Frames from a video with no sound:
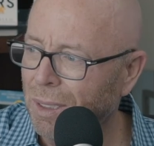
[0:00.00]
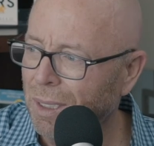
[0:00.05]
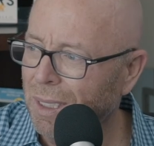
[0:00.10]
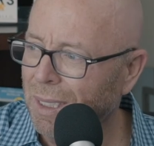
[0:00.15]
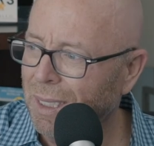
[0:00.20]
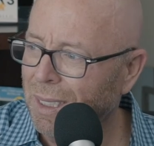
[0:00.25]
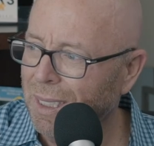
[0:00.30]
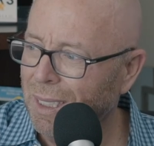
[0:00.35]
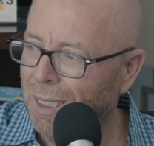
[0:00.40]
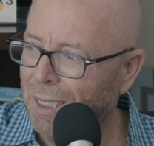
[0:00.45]

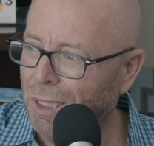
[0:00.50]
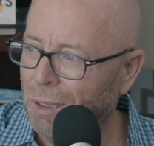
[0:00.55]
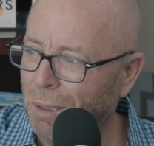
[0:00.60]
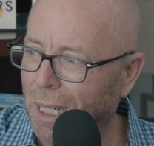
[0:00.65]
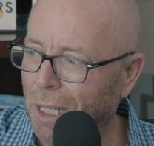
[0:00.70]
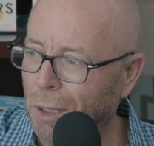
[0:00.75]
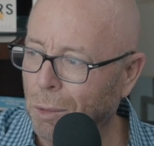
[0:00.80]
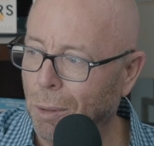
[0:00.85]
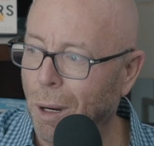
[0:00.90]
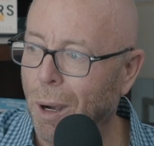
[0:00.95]
Yeah. To
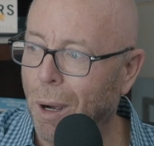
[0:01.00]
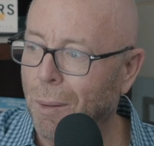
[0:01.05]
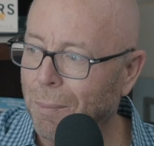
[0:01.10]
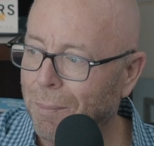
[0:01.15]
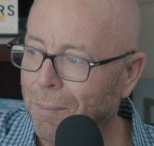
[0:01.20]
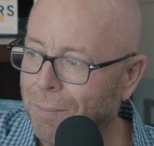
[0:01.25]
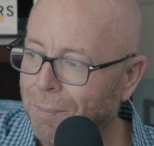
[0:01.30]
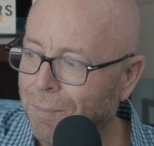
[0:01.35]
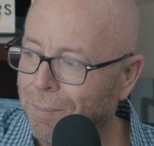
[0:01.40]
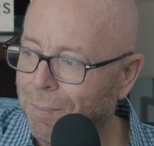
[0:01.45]
try to grow,
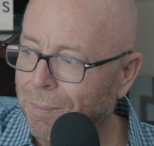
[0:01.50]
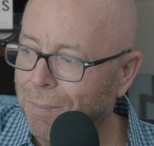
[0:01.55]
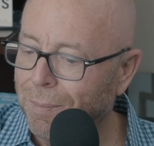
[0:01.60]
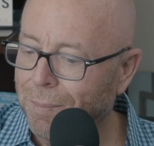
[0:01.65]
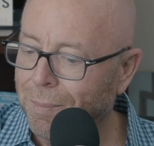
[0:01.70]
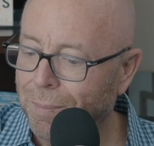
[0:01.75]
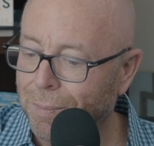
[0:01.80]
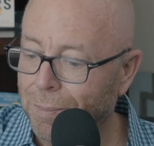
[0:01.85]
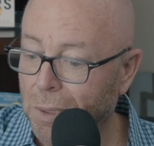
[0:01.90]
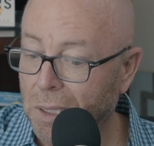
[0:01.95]

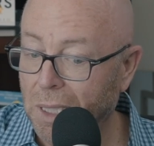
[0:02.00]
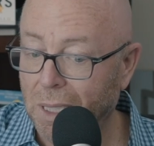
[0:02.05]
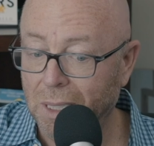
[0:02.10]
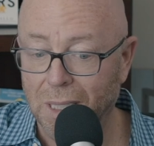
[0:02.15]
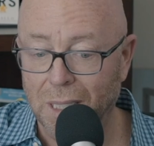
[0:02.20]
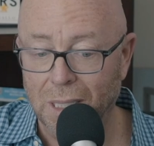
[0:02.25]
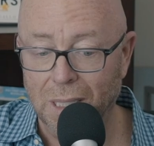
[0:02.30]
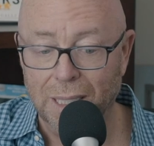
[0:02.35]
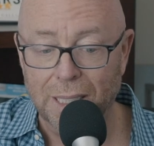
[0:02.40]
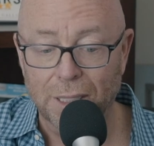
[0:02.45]

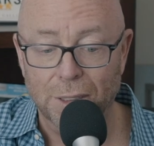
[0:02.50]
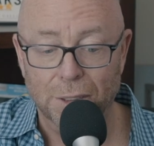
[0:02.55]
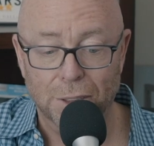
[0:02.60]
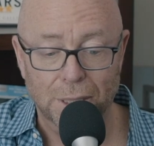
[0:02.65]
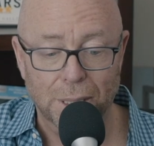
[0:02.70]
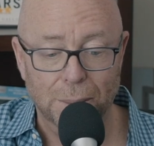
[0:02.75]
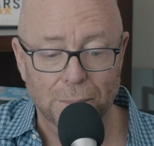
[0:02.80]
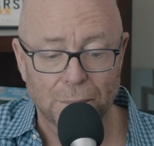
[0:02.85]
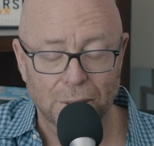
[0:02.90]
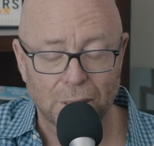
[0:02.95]
particularly in leadership,